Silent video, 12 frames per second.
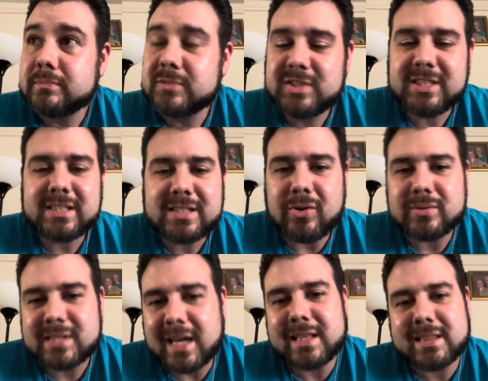Just don't
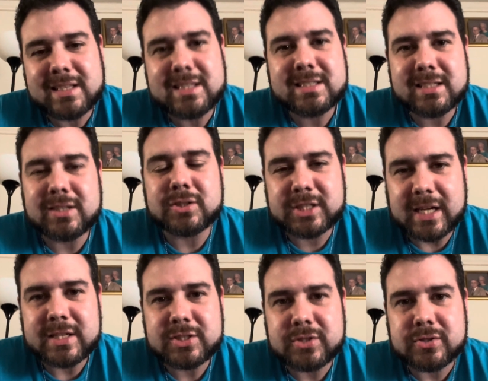take these little
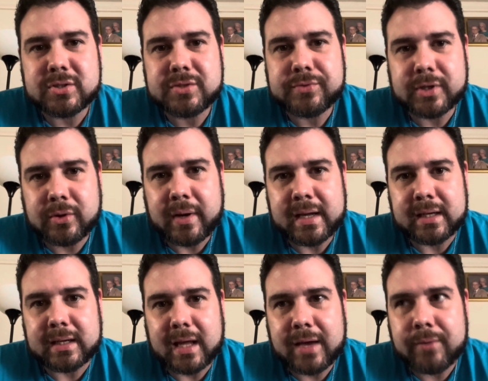gestures for
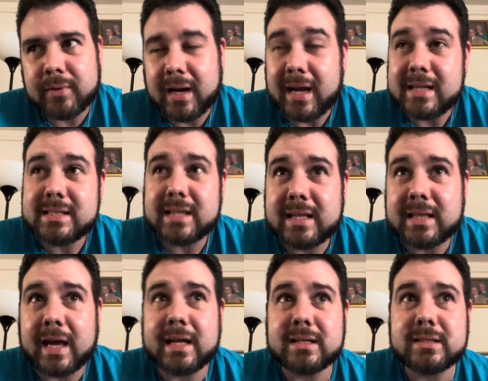granted. And when I say
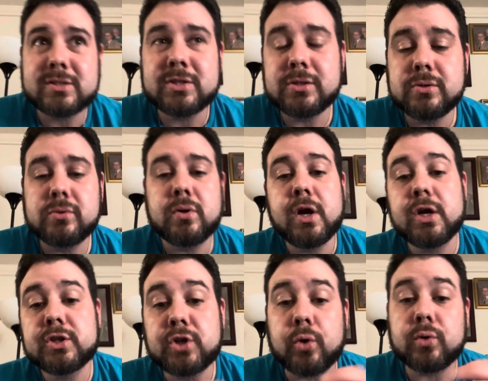that too,
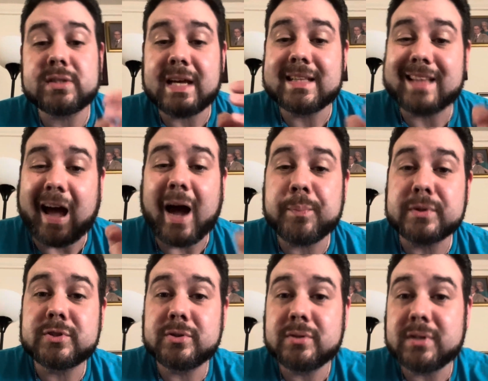don't take the
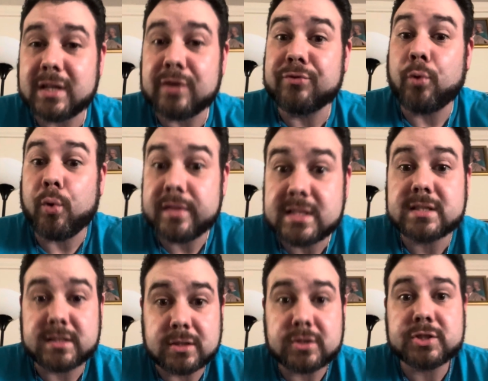opportunity for these
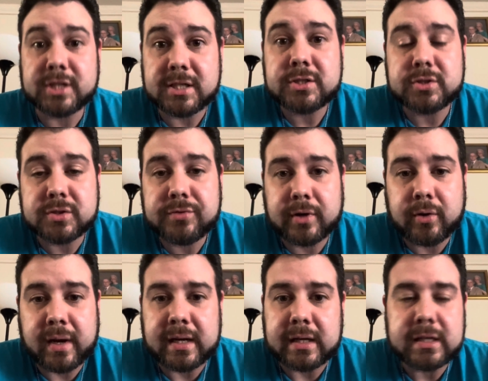little gestures for
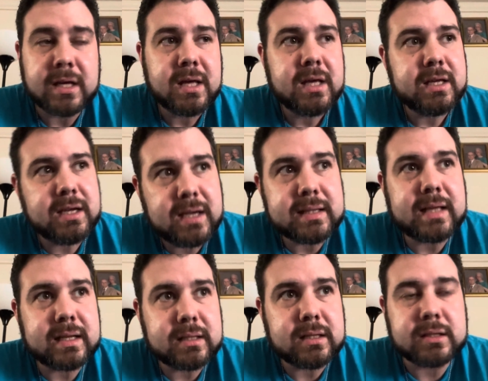granted. You get
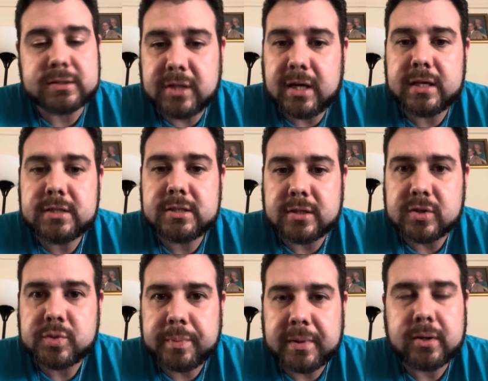that little nudge in your
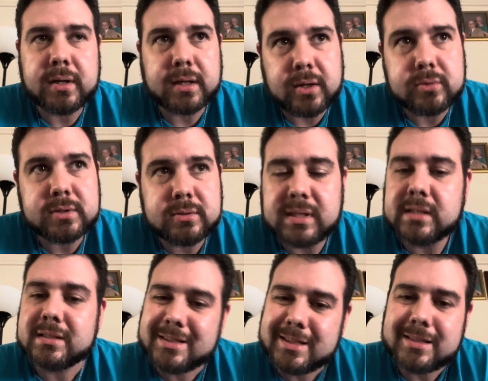spirit, go do
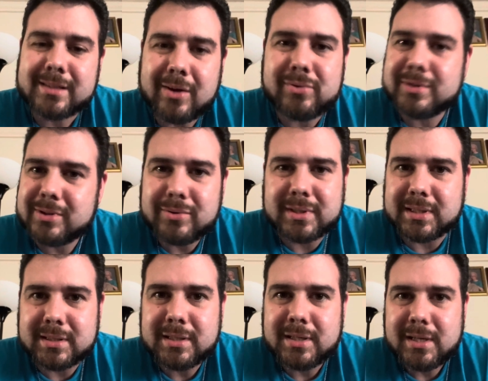this, just go do
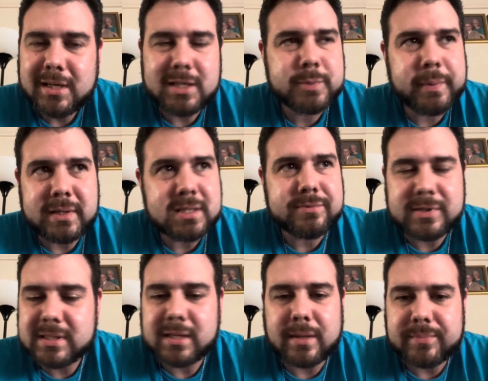it. Especially if
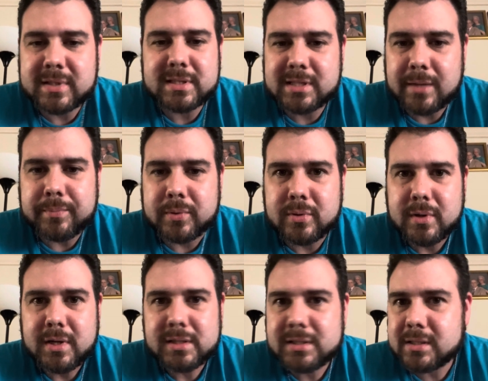it's something simple.
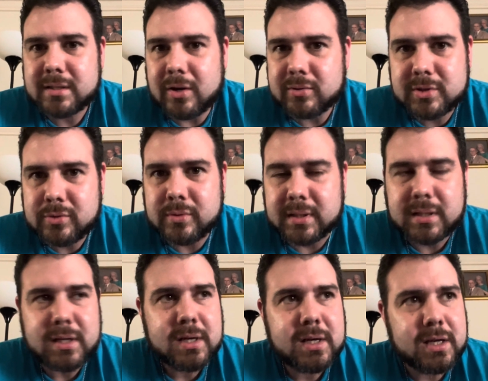Just go do it.
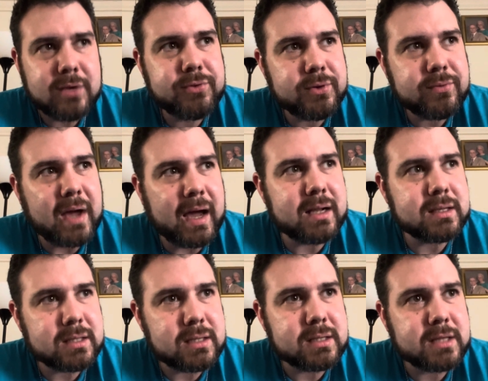If you've got a
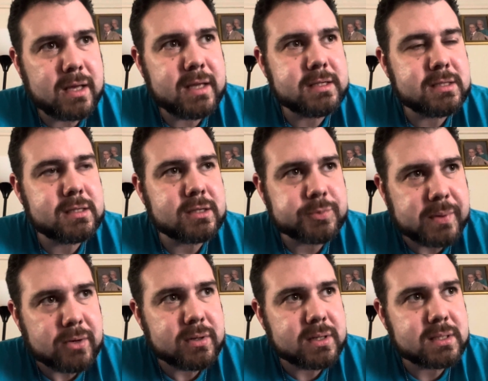little nudge in your
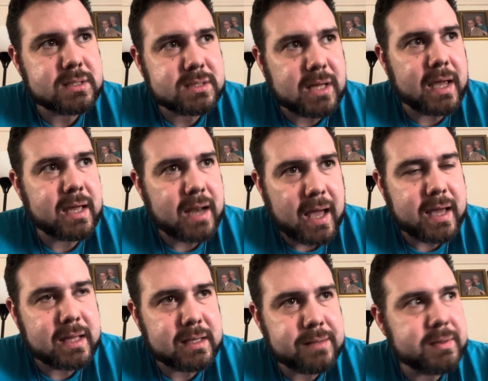spirit that's saying,
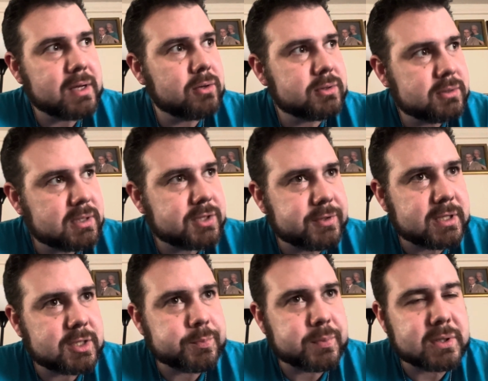hey, let me go do this for
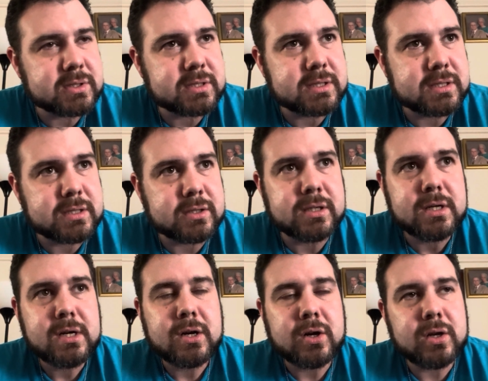this person, or
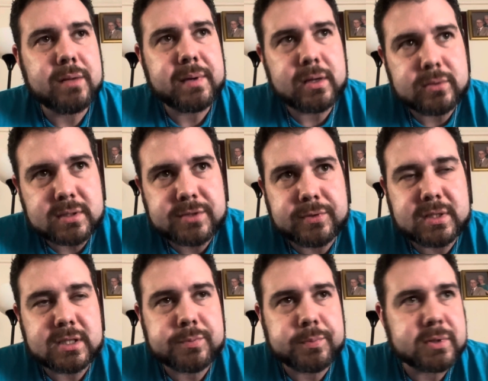let me go do this for
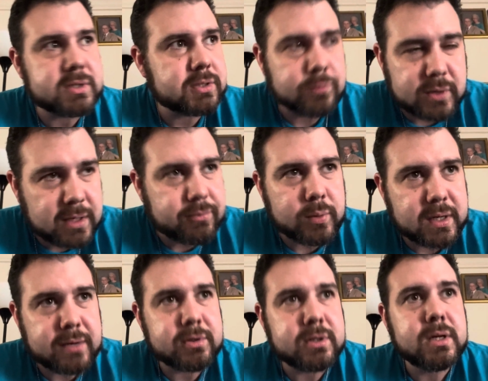this person,
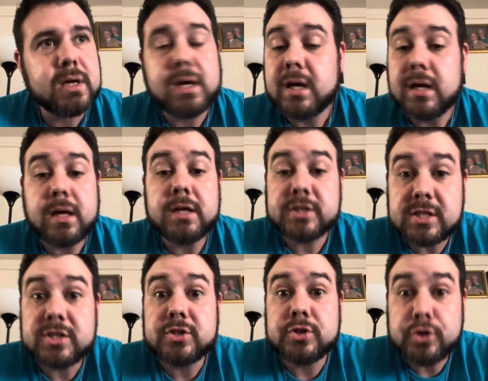whatever,
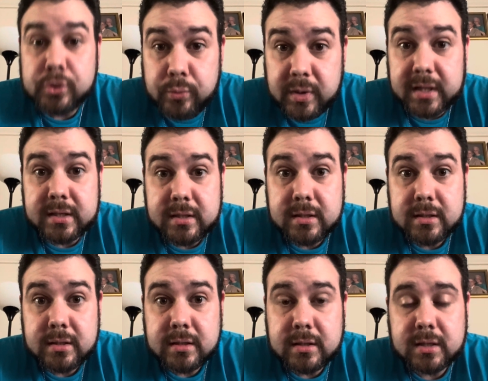just do it.
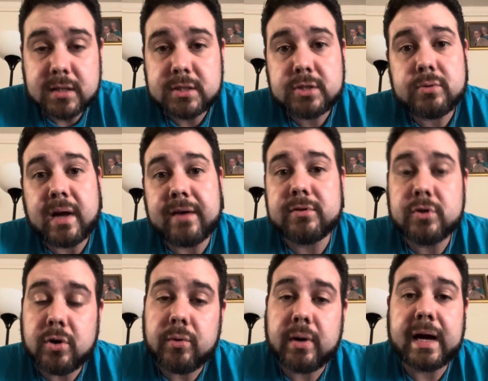Because you have
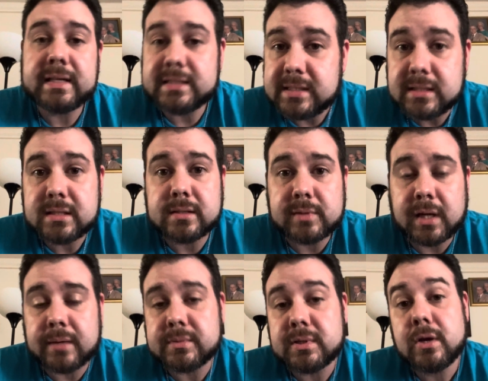no idea
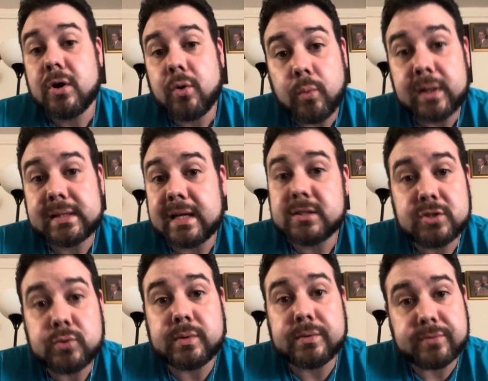sometimes what that's
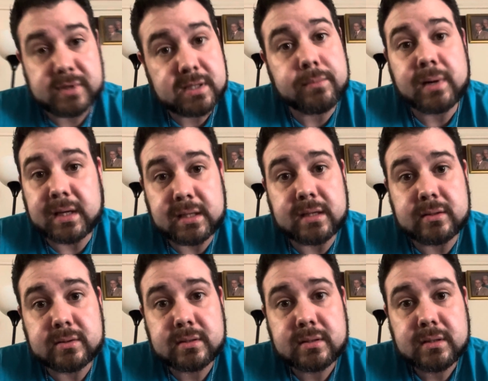doing for somebody
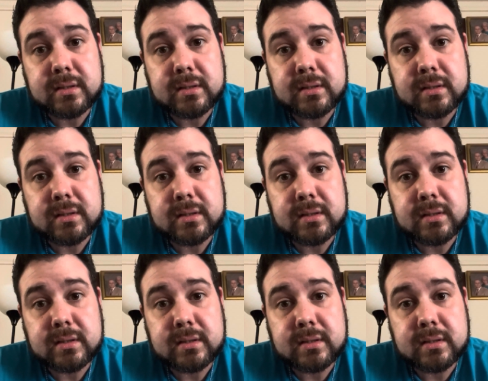else.